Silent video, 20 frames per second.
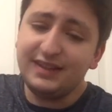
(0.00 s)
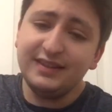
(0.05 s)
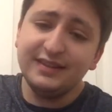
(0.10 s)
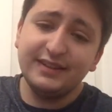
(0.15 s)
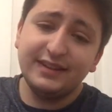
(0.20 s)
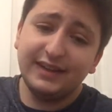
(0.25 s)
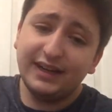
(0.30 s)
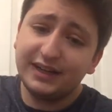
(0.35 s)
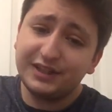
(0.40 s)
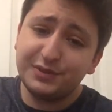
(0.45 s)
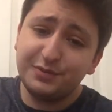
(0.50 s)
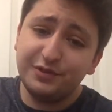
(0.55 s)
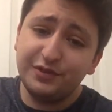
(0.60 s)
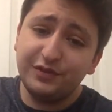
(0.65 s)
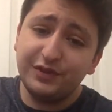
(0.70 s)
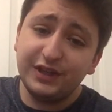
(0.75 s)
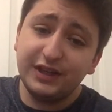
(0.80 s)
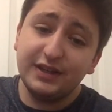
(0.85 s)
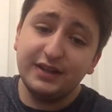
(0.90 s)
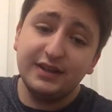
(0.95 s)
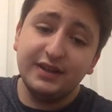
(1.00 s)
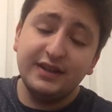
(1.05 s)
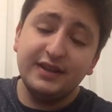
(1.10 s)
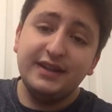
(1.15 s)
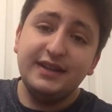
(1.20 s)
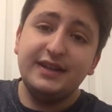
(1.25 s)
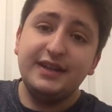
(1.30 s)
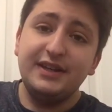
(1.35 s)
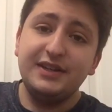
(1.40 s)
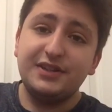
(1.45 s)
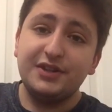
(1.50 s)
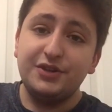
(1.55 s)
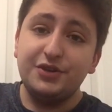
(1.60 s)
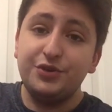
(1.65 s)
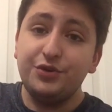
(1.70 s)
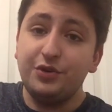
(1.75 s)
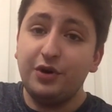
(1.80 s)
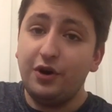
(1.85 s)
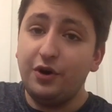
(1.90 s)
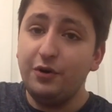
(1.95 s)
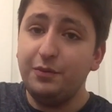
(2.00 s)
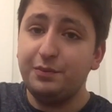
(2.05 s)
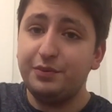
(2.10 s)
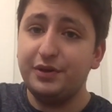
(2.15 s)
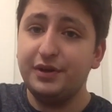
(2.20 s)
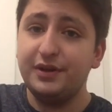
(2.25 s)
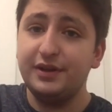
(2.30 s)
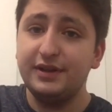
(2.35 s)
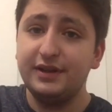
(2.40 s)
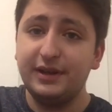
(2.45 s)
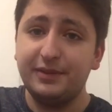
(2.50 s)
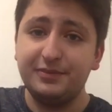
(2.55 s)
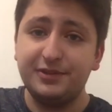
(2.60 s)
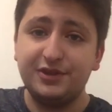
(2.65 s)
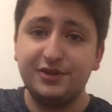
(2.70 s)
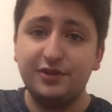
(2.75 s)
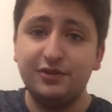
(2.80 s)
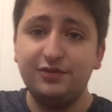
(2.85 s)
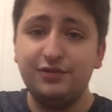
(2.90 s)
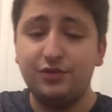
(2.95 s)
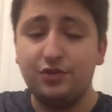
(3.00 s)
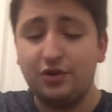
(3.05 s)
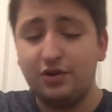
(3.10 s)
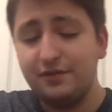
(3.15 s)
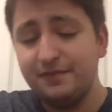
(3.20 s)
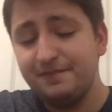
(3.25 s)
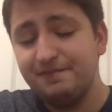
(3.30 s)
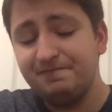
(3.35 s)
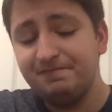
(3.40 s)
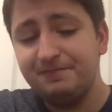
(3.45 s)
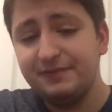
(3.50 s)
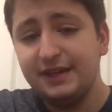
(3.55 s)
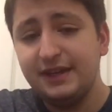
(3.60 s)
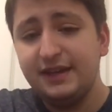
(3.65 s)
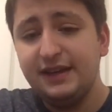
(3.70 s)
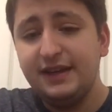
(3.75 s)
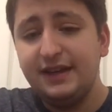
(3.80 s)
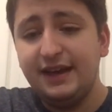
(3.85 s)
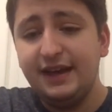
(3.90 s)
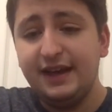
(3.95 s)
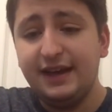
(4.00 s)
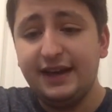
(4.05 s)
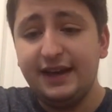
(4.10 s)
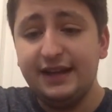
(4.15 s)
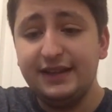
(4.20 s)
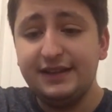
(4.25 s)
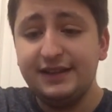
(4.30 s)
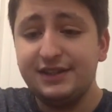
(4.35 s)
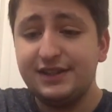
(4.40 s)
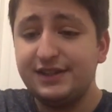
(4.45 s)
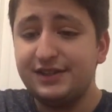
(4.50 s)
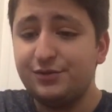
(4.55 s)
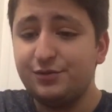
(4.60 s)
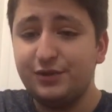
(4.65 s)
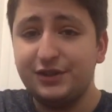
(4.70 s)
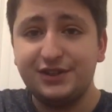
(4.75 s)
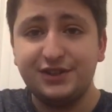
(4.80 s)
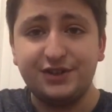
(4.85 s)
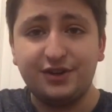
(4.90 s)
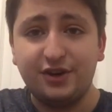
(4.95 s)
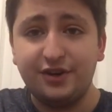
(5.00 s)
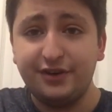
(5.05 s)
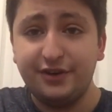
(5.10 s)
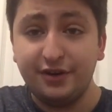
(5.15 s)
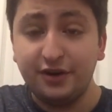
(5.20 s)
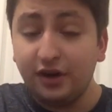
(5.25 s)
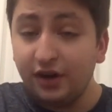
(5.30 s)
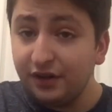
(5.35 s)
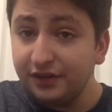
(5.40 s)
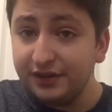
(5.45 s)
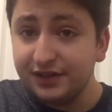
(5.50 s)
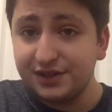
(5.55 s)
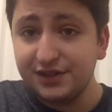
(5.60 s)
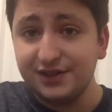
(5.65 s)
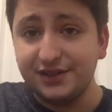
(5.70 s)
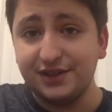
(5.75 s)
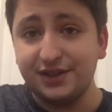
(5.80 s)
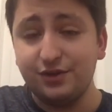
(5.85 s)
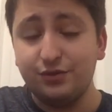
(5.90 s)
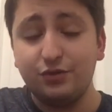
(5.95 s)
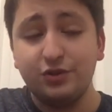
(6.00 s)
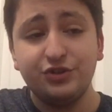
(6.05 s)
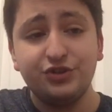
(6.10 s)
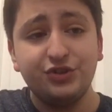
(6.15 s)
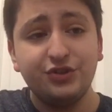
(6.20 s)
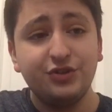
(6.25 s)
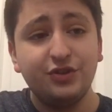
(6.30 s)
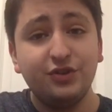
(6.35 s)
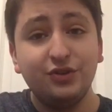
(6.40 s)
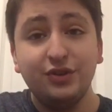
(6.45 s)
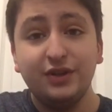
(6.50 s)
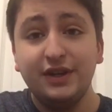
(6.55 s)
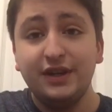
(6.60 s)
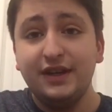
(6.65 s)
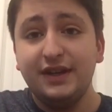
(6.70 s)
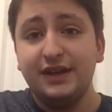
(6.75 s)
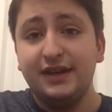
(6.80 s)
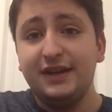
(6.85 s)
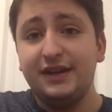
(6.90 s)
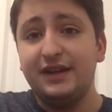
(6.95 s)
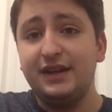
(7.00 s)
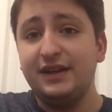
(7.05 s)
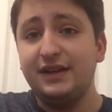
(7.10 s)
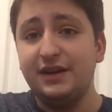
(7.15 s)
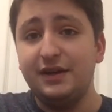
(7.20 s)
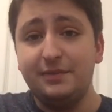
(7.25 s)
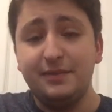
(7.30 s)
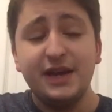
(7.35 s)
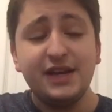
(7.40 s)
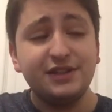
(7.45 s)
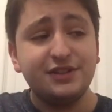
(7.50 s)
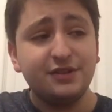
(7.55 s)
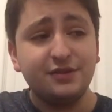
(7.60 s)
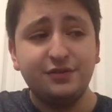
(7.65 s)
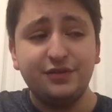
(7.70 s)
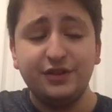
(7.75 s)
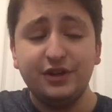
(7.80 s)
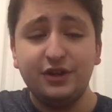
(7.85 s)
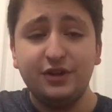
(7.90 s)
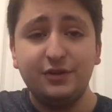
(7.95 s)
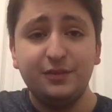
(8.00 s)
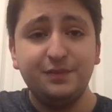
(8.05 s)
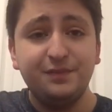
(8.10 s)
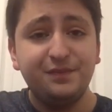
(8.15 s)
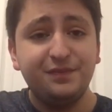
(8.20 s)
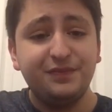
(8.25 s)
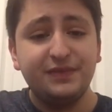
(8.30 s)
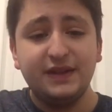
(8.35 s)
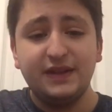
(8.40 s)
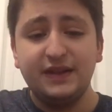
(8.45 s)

The next movie is A New Hope, Episode 4. And this is what started it all. This is the original, amazing film,